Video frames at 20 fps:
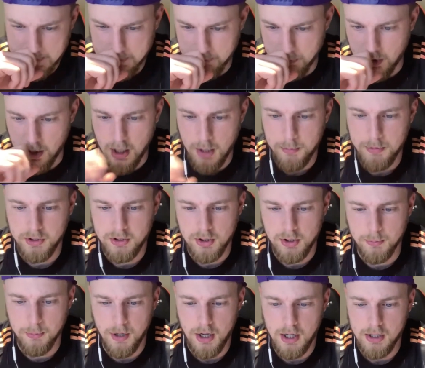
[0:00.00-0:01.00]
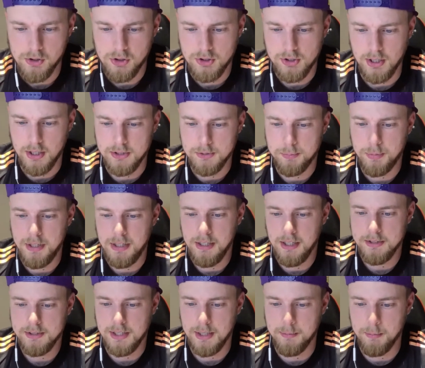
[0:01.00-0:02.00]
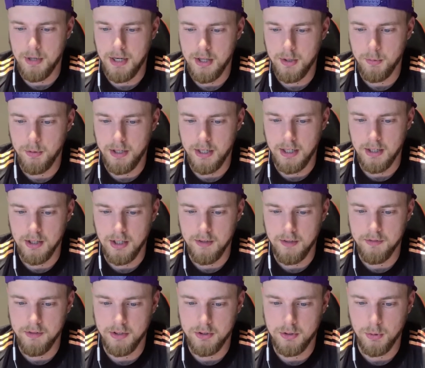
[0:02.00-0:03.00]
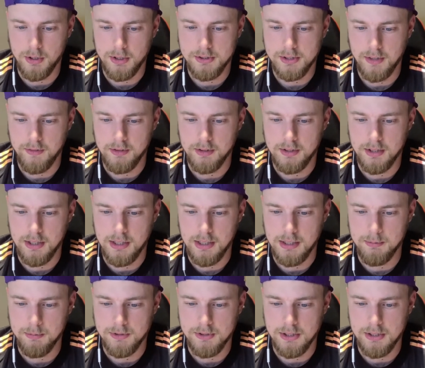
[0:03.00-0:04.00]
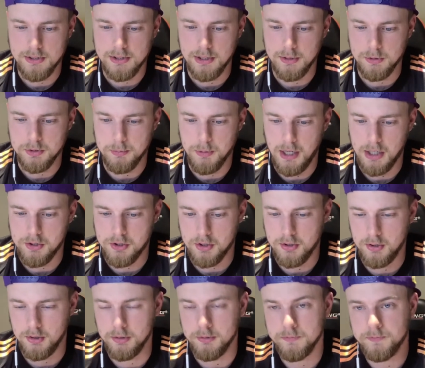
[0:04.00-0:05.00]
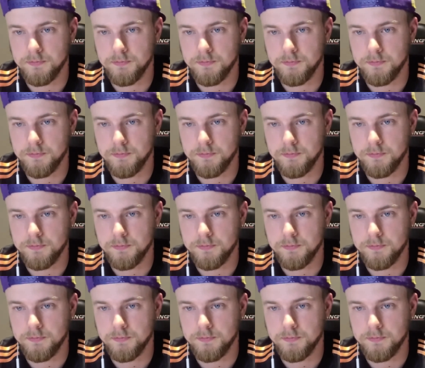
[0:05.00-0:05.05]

Mohammed Kabaj says, peanuts. And by the way, I love the 2017 season. It was magical.